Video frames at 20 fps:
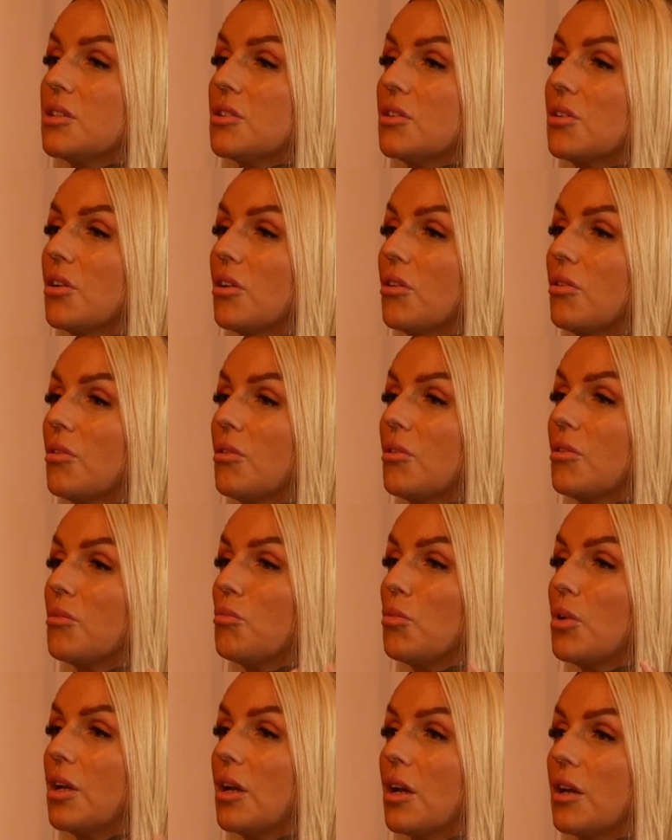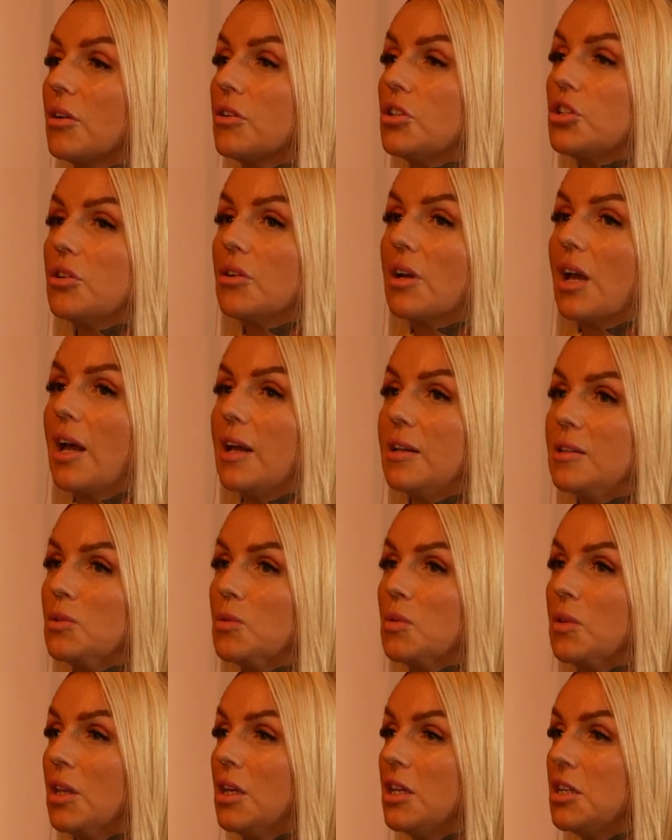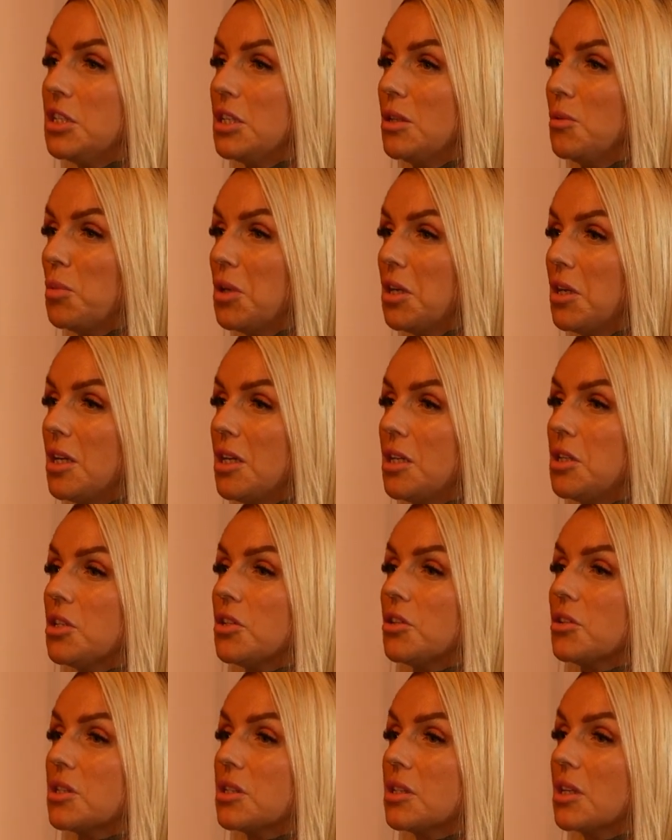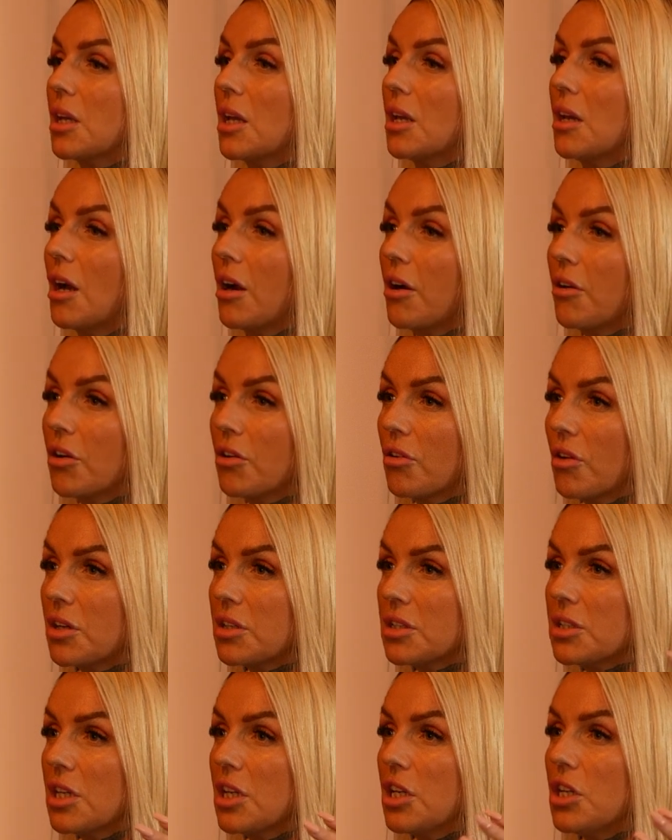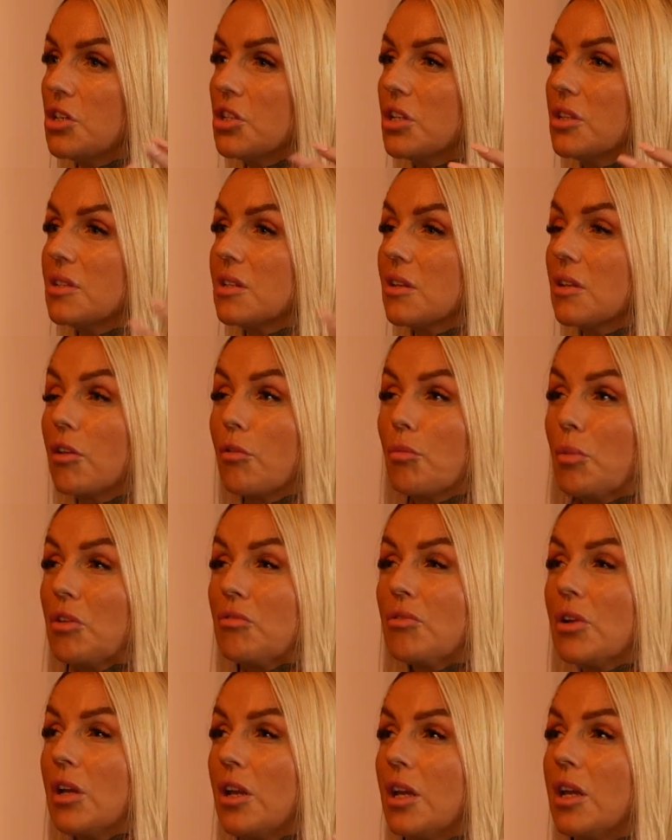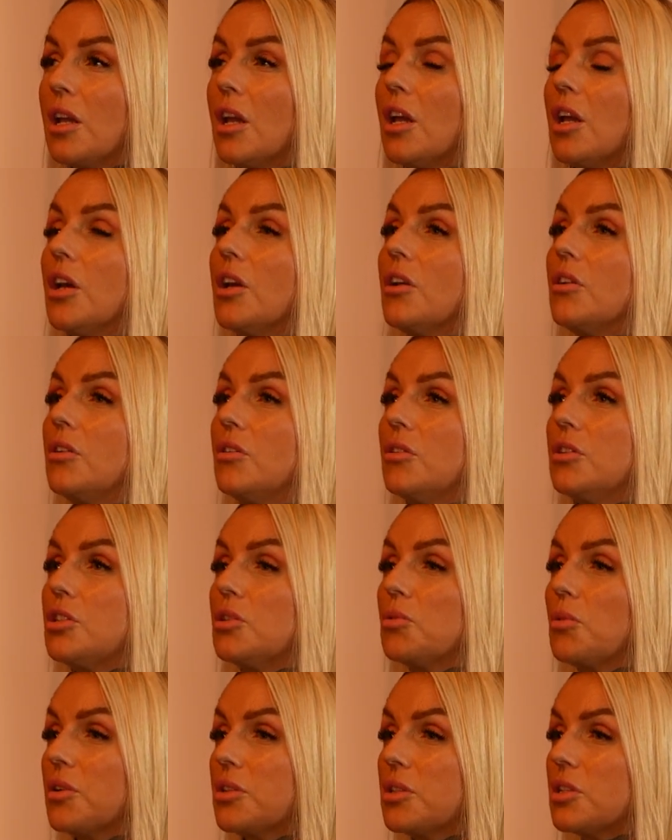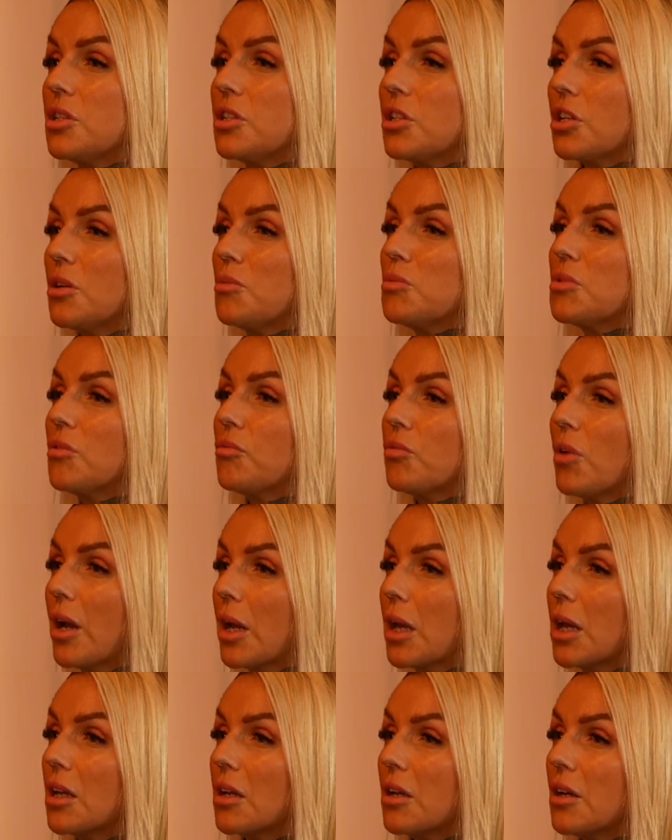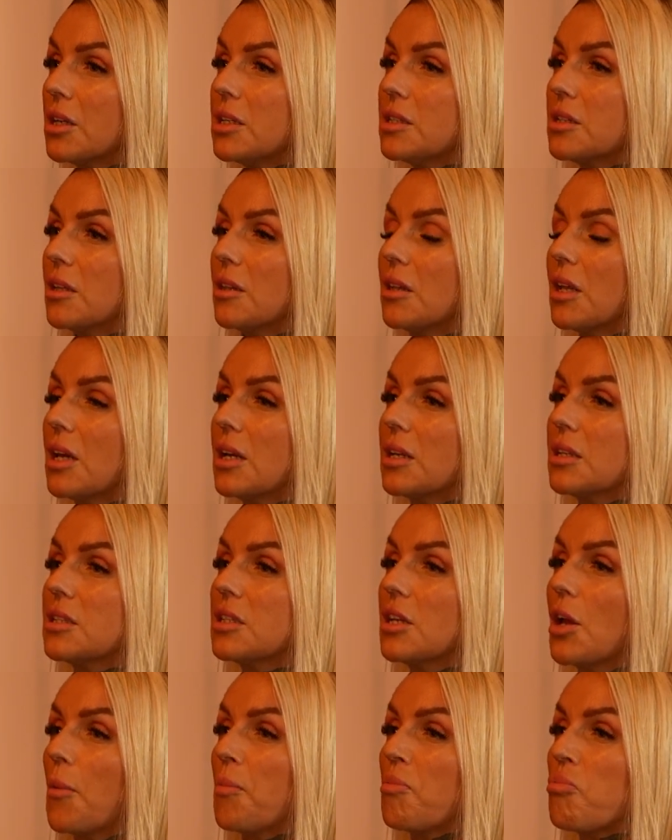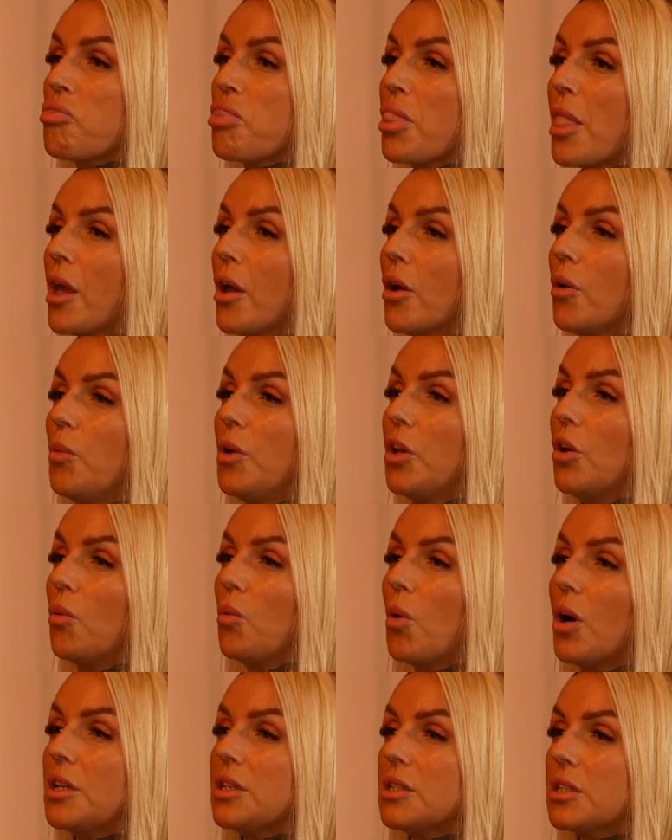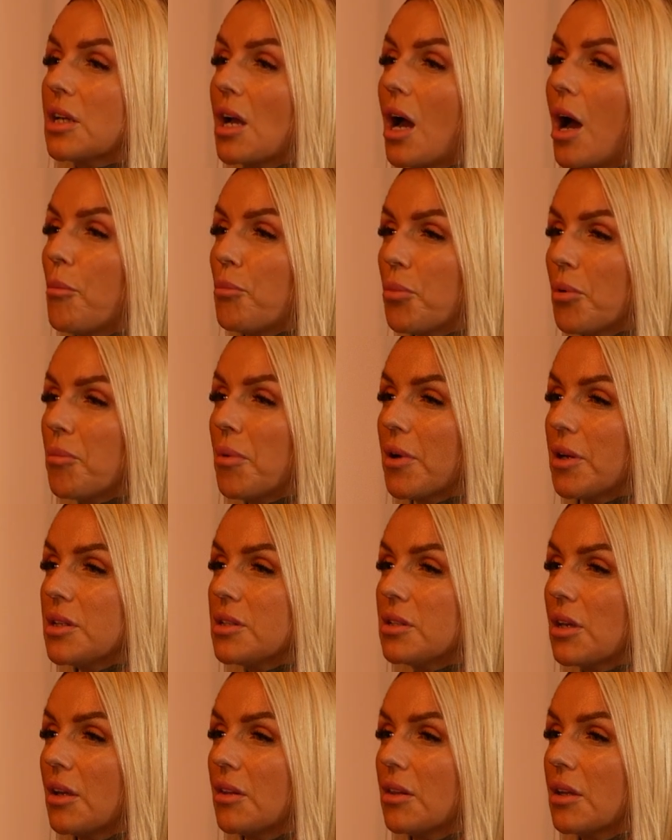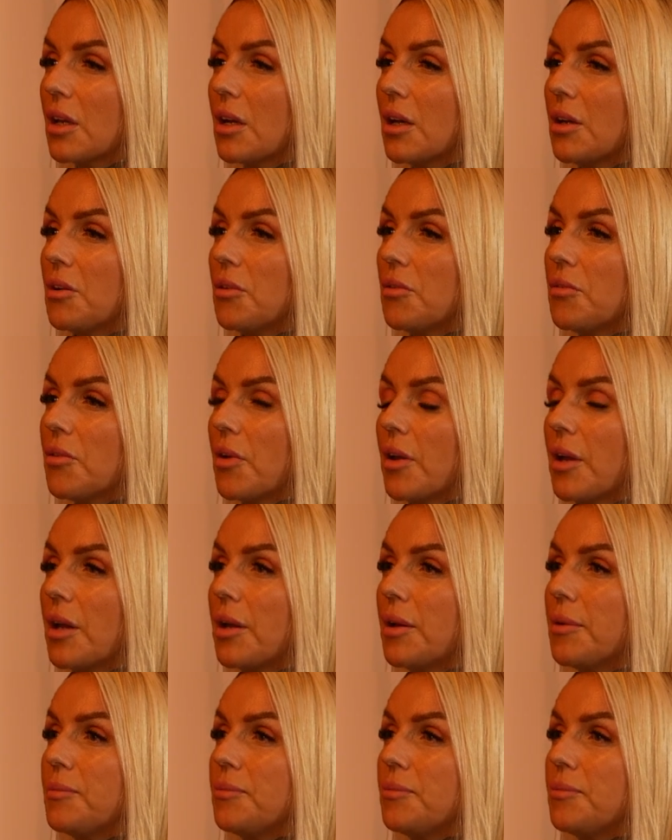centre, and we kind of shook hands with the ETB just to get our accreditations, and they've been really good to us in terms of recognising that we don't want to compromise on the kind of